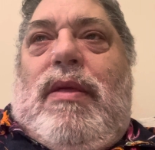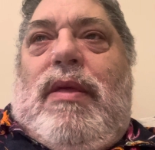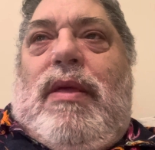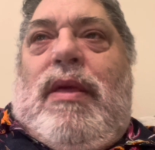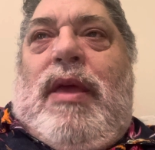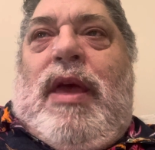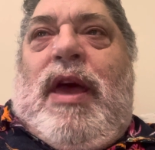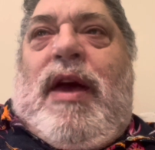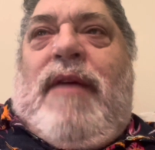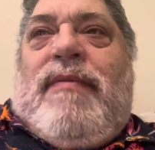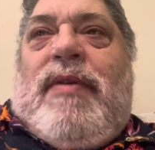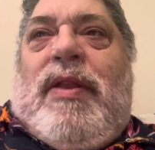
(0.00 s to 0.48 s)

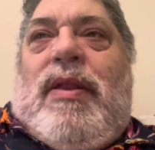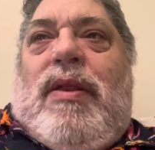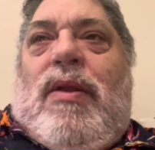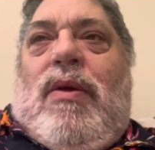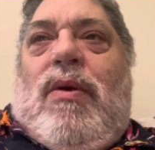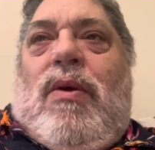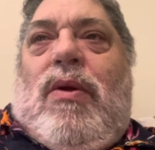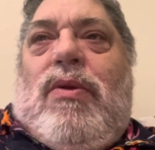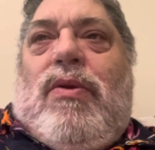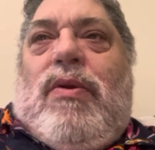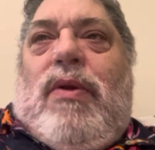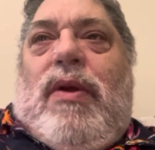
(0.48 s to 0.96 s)
having an
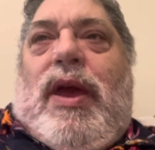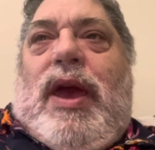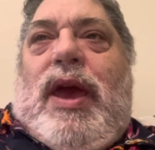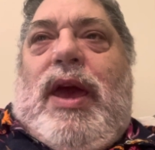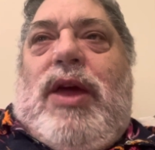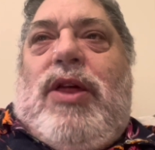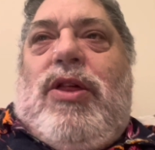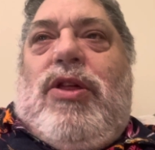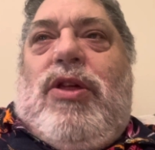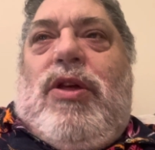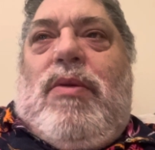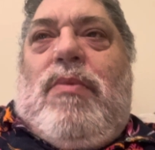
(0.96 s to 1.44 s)

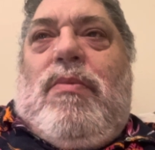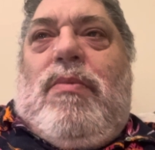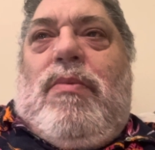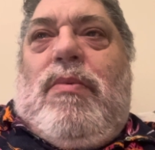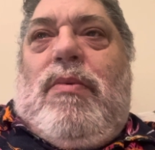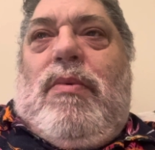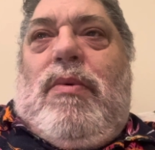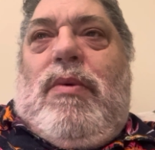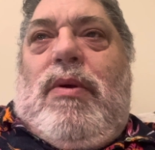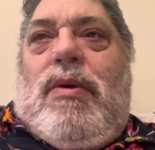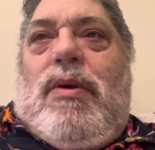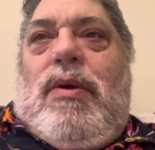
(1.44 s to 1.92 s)
altercation
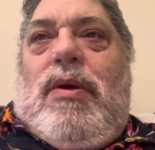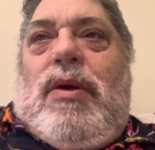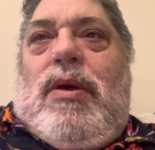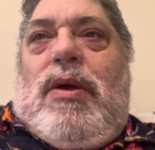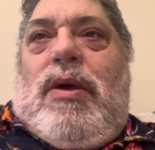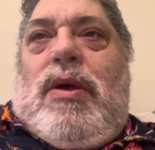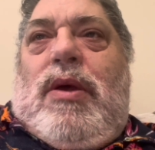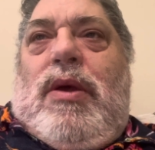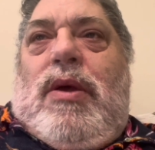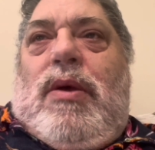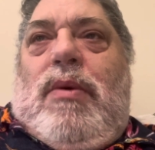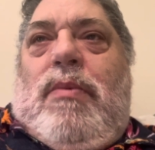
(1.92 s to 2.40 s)

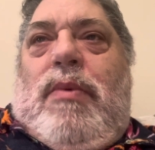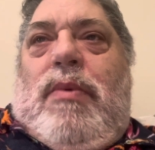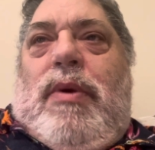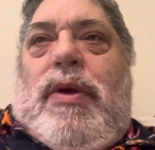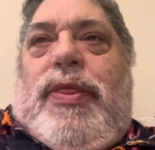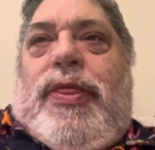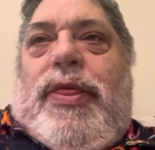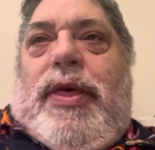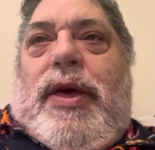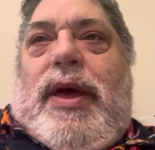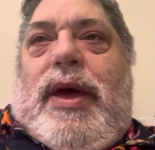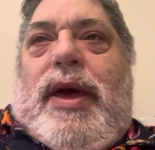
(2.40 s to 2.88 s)

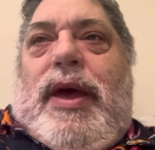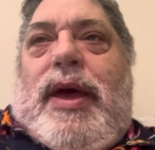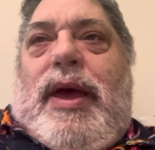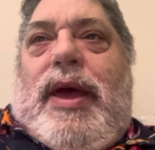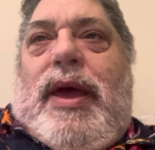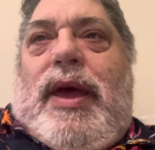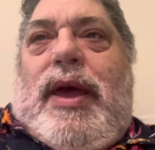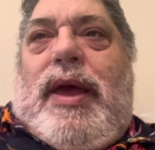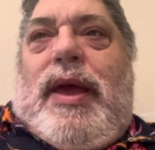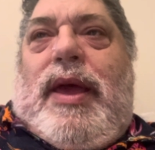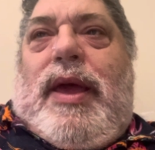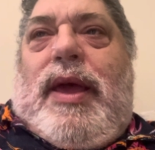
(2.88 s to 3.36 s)
with uh,
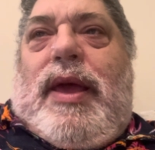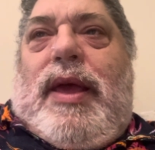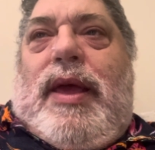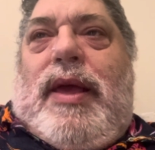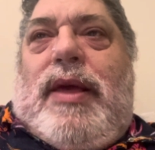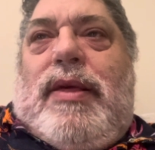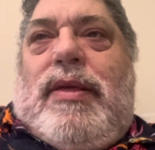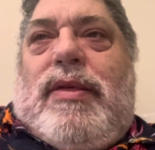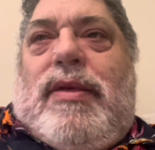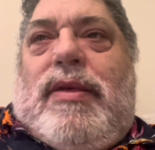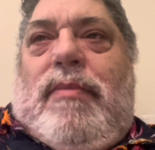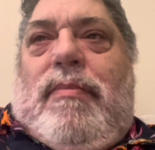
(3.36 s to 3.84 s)

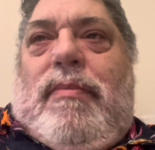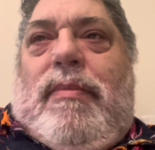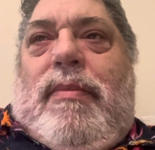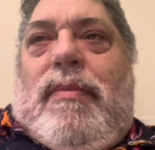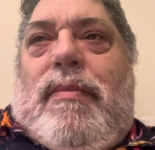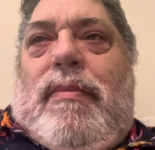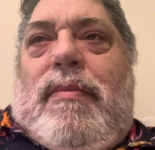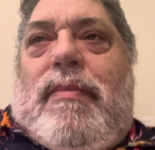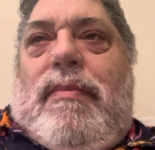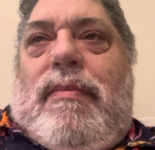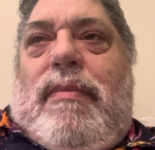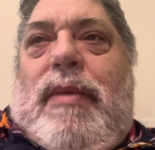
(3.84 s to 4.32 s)
some
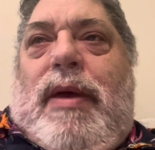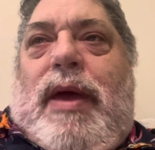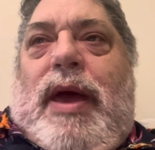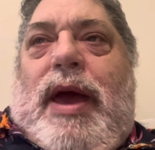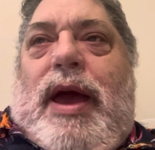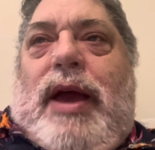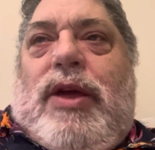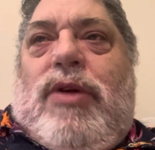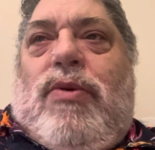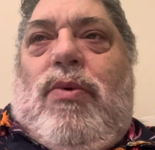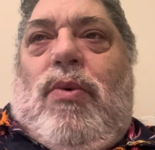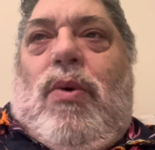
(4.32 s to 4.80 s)

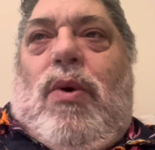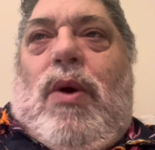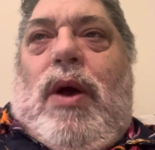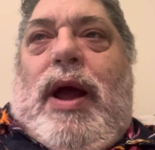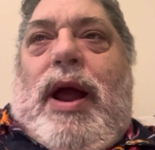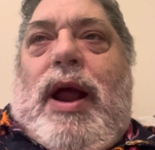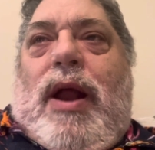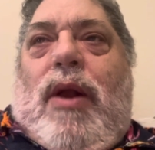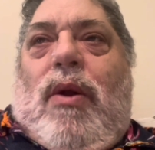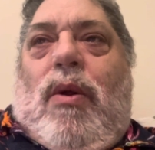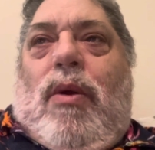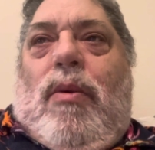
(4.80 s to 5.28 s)
actual
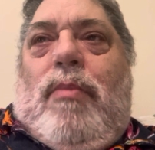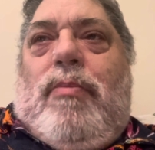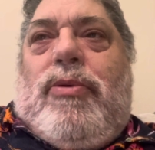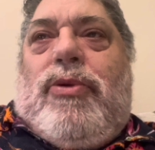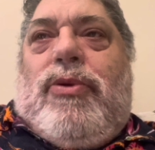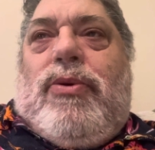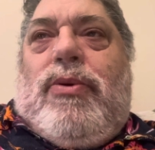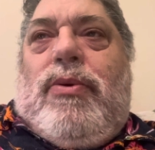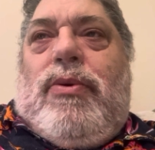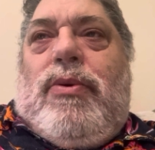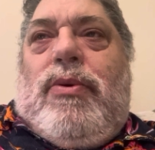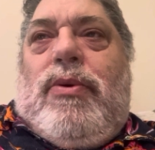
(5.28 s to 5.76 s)

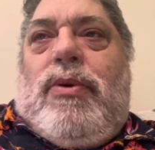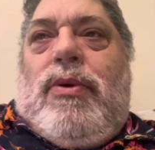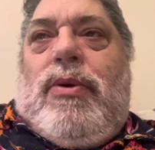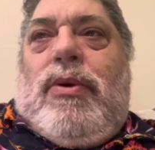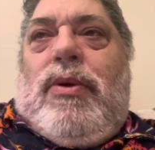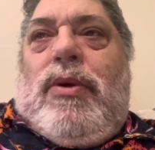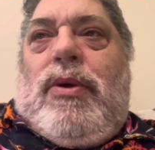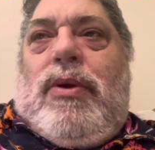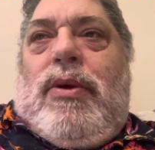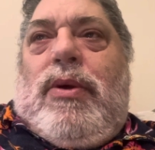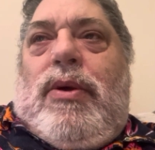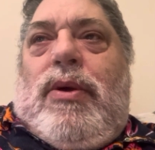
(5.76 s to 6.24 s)
Arabs
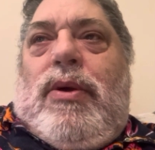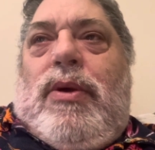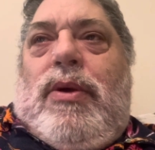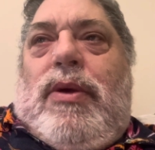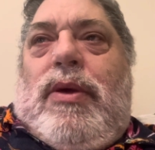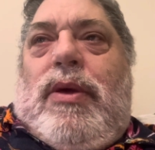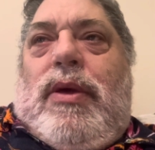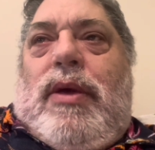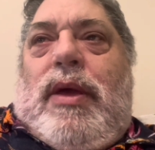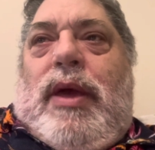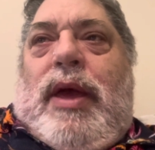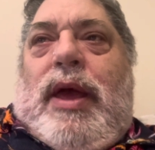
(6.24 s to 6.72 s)

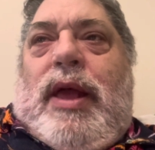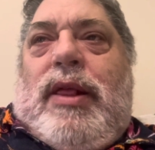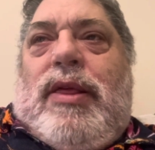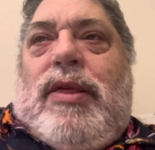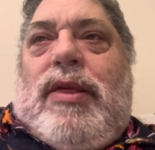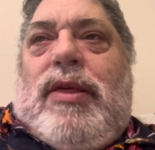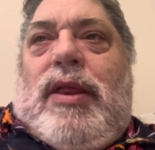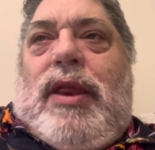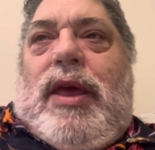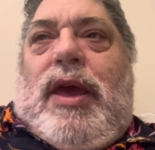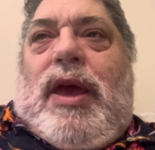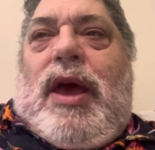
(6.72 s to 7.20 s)
at
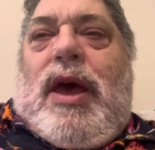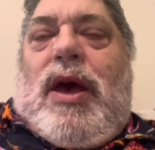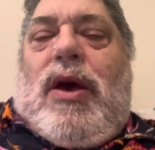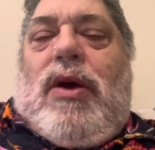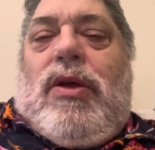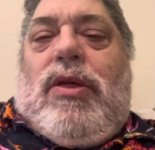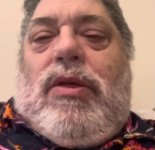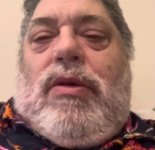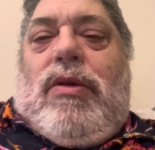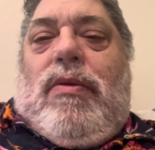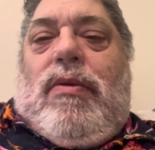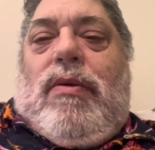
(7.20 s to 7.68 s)
City
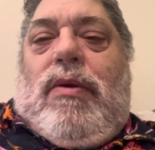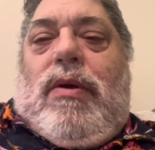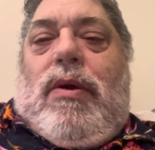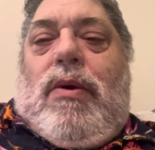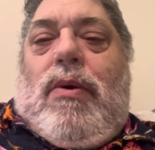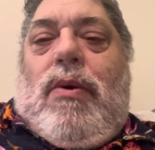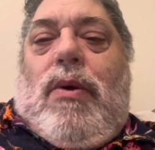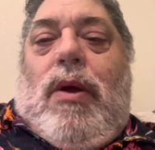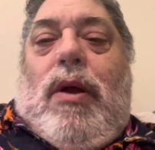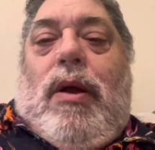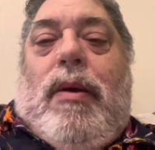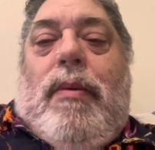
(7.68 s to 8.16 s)
College in New
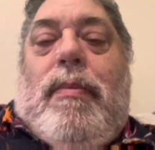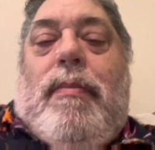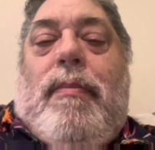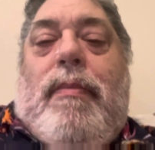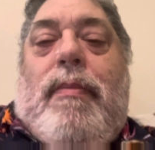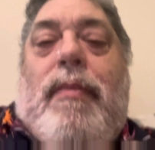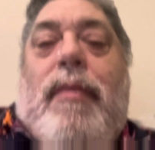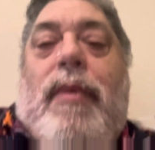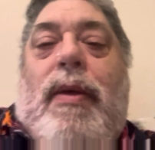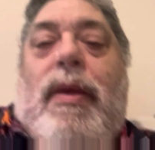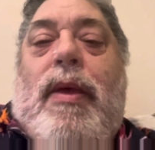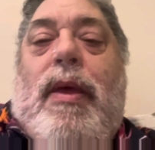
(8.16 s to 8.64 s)
York.
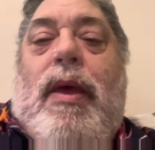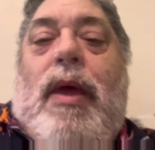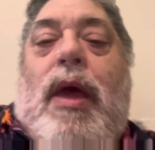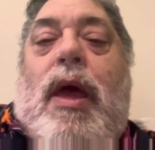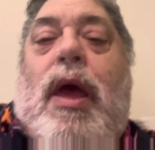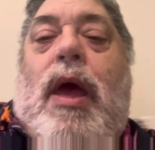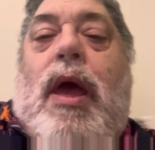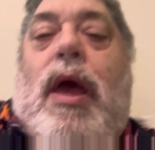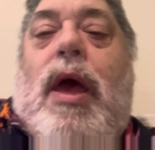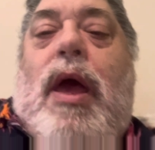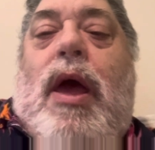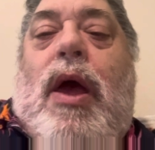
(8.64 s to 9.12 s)

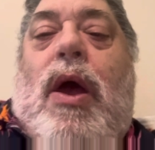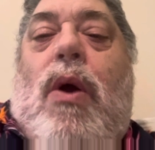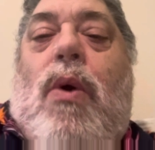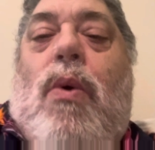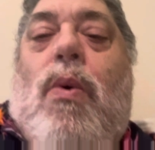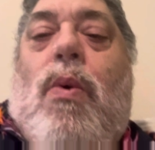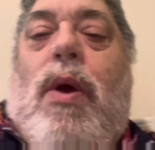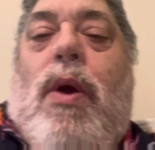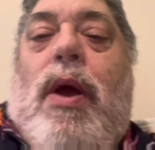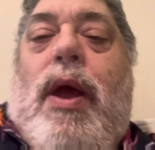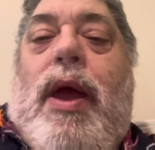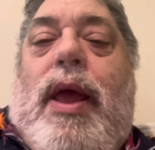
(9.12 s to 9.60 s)

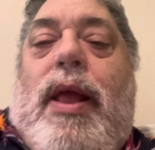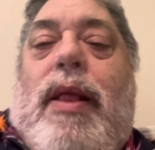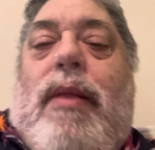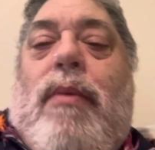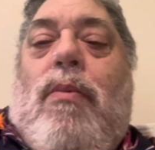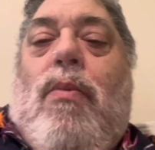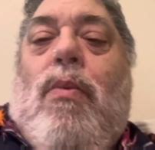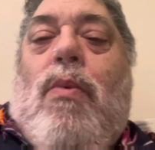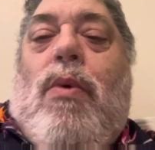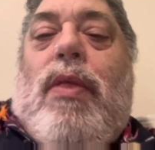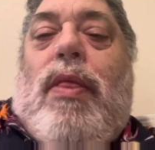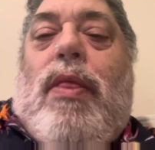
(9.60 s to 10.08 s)
Oh,
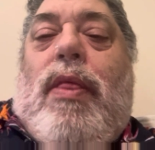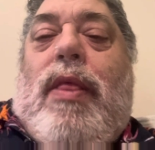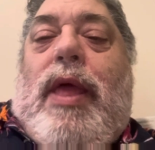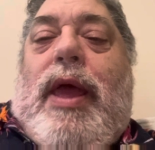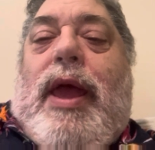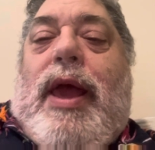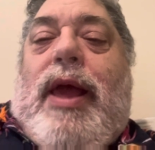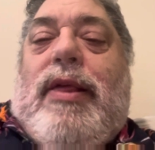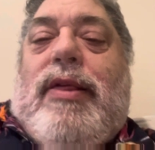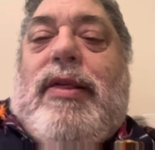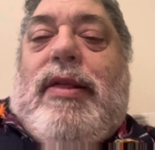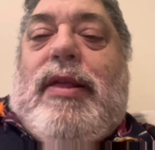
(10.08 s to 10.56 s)
and one
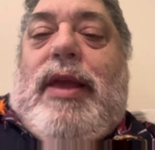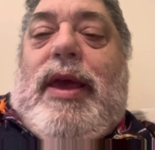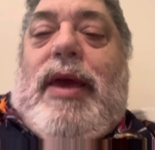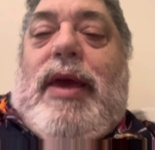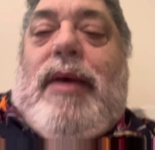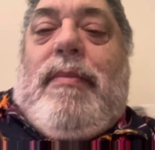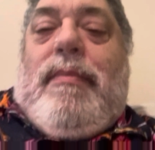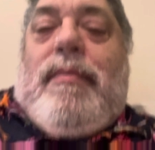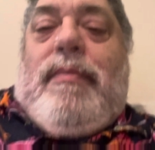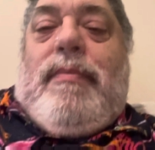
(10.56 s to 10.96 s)
last thing.